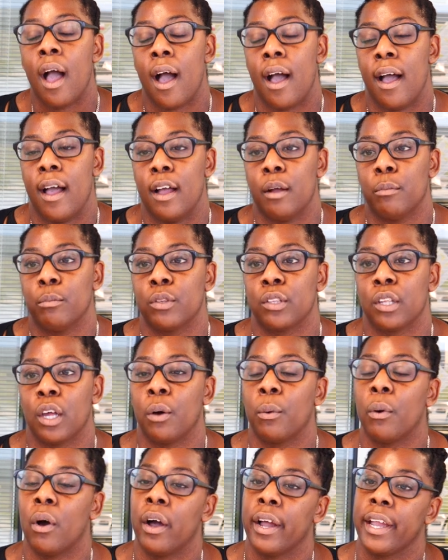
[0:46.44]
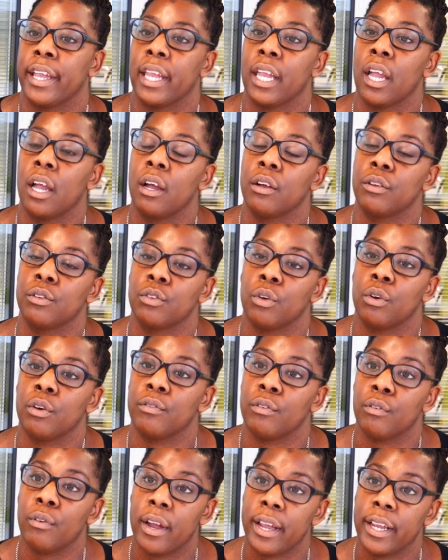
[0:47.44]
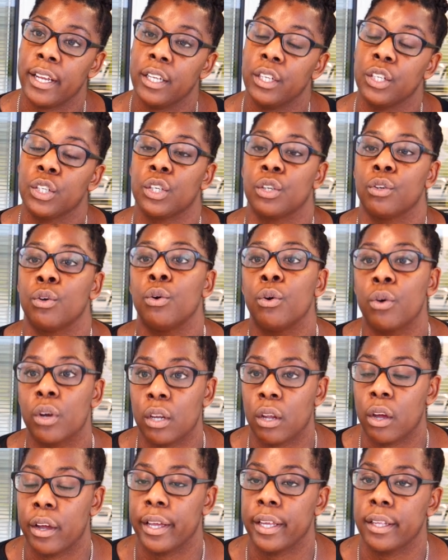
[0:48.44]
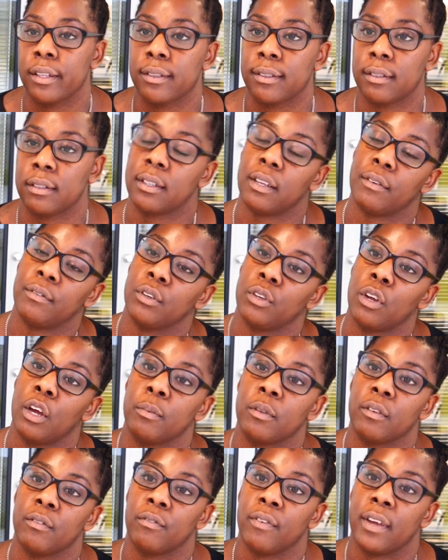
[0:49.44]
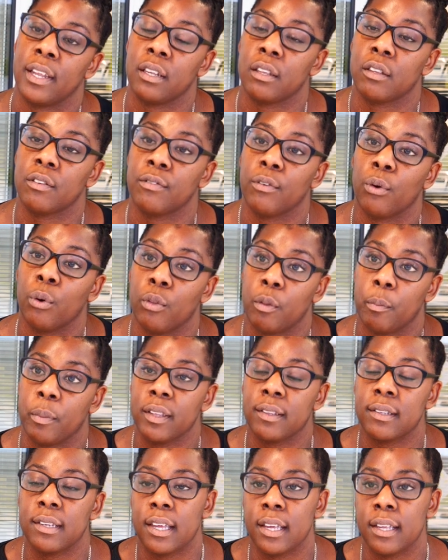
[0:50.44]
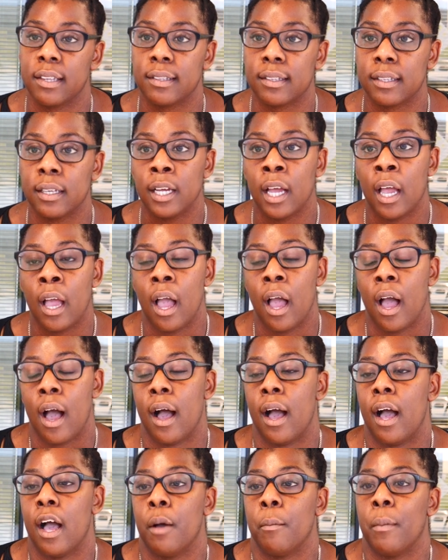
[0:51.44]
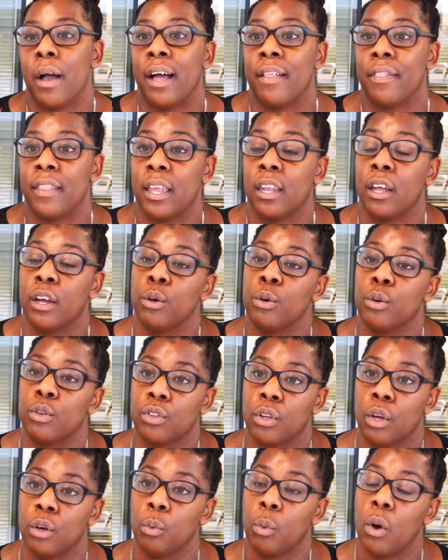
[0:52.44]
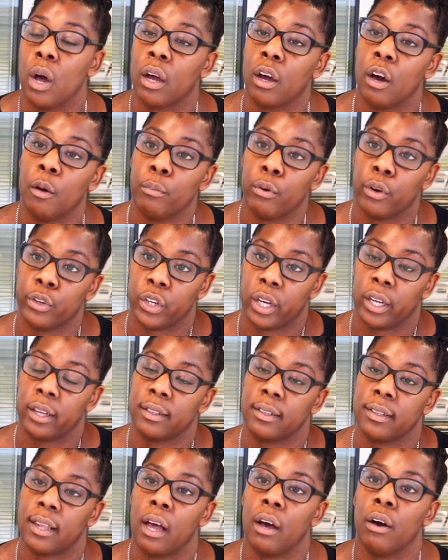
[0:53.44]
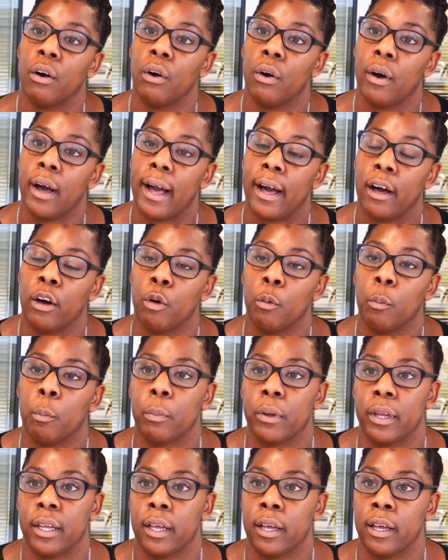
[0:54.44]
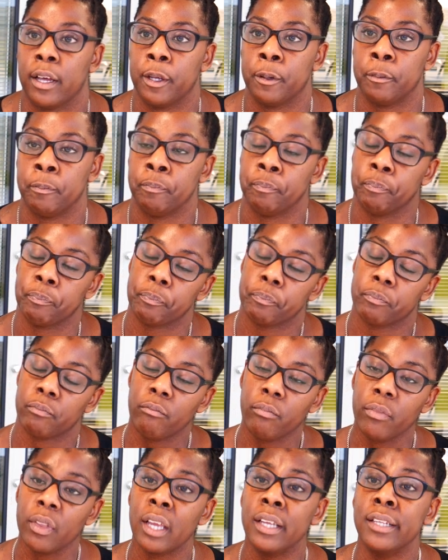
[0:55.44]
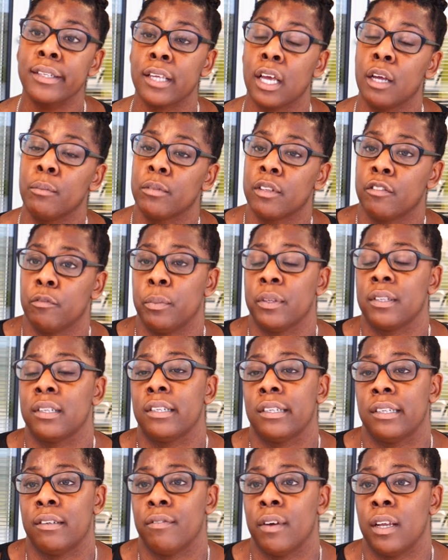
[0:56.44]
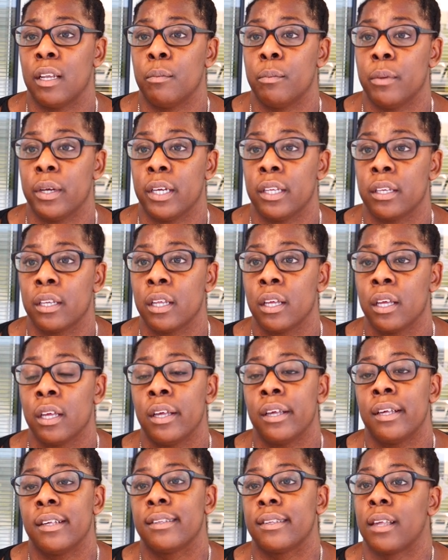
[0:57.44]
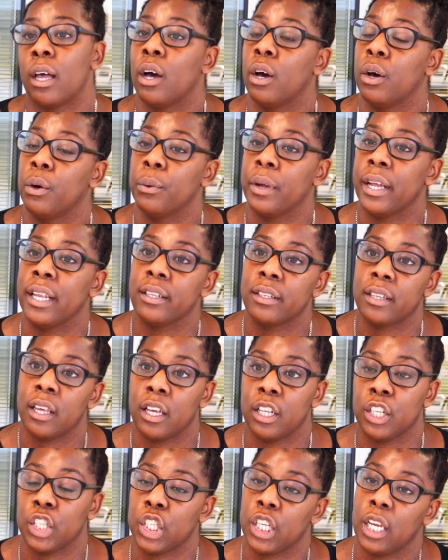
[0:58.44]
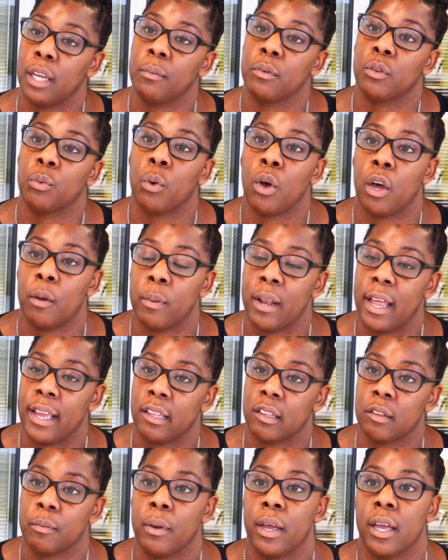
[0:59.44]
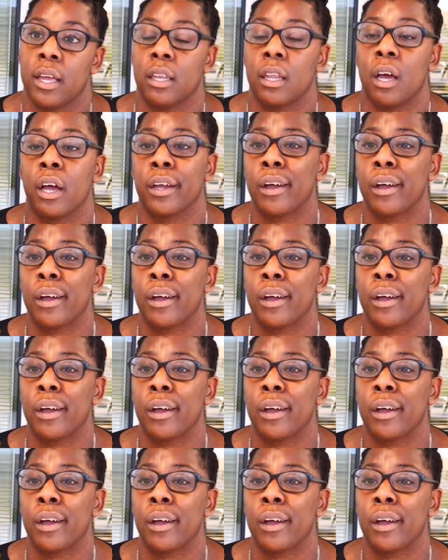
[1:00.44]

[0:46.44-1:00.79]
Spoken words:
So I sort of arrange and organise different types of events for the business, and then I also work on projects that will help in terms of business development, so internships, work placement.